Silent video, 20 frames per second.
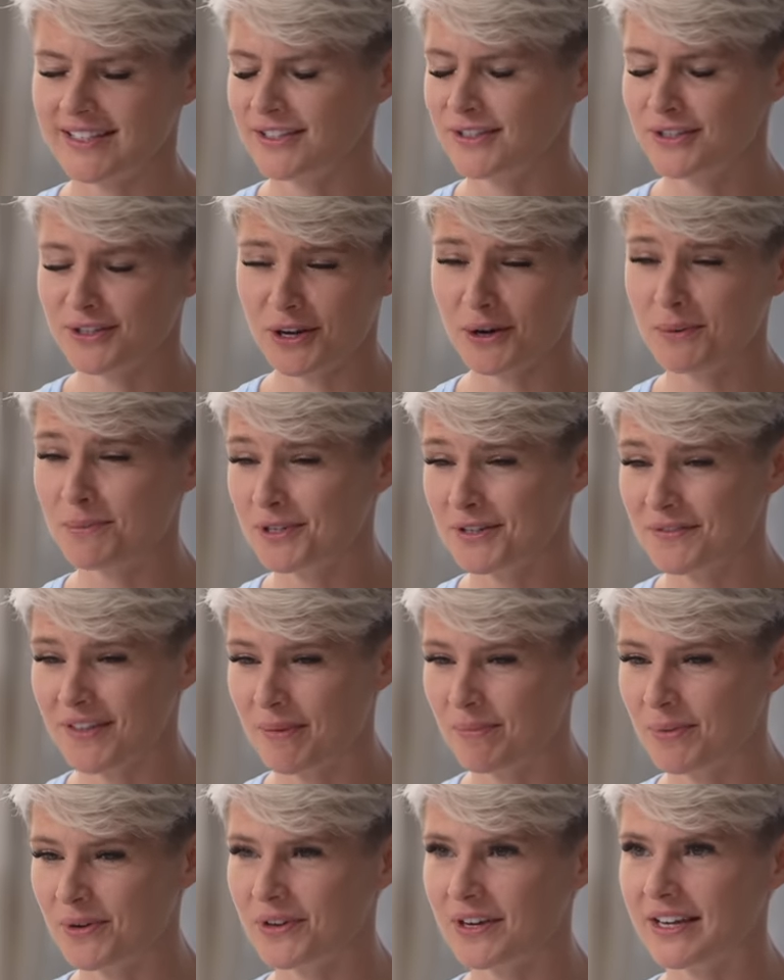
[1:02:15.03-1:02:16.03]
and so much of
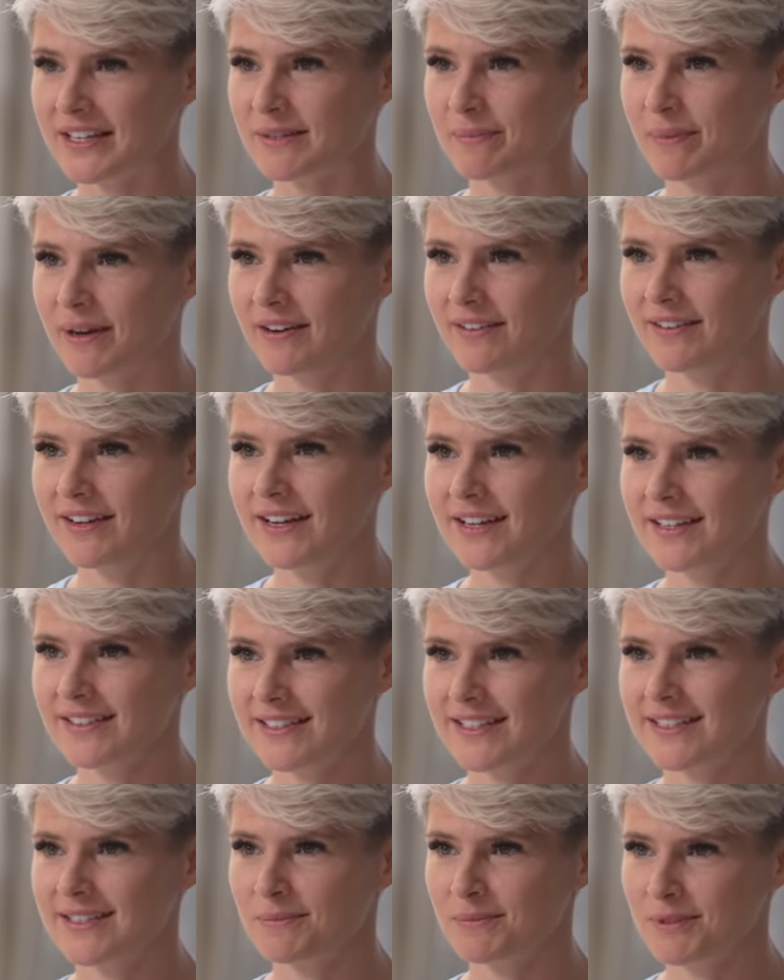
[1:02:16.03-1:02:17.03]
that book is about
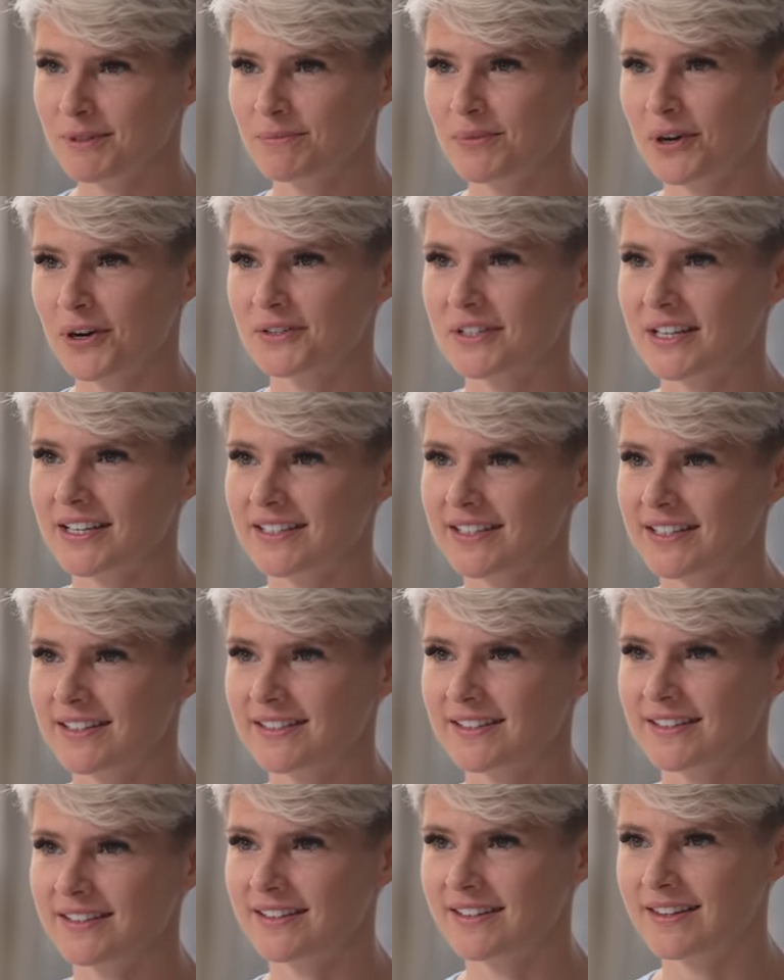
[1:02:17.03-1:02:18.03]
systems and
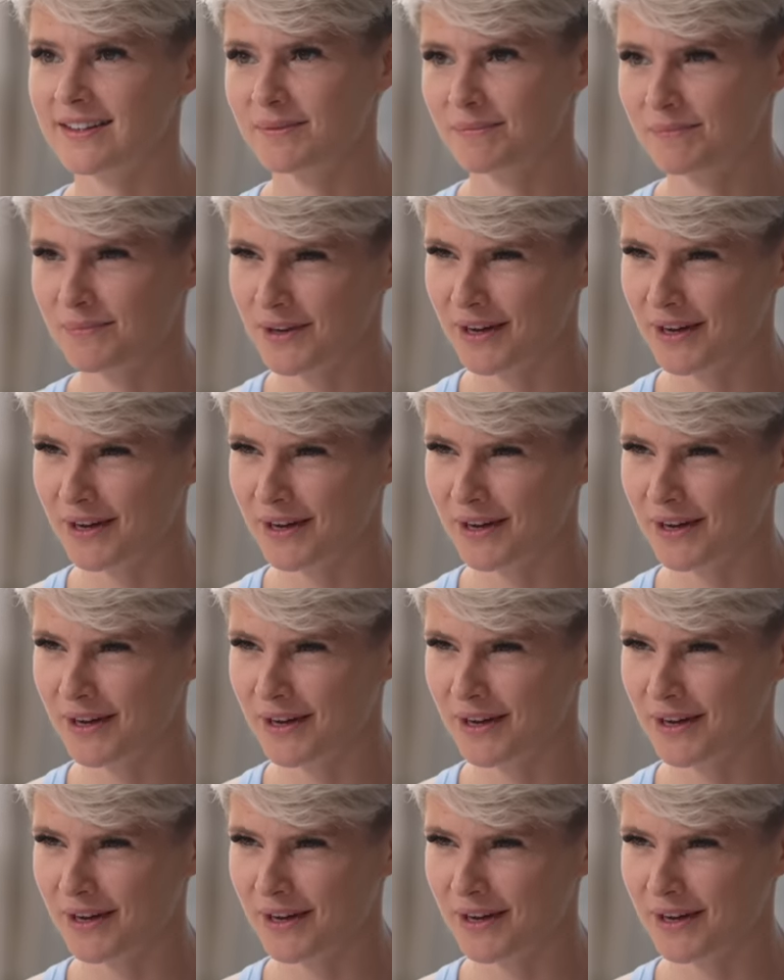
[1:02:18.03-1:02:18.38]
processes and the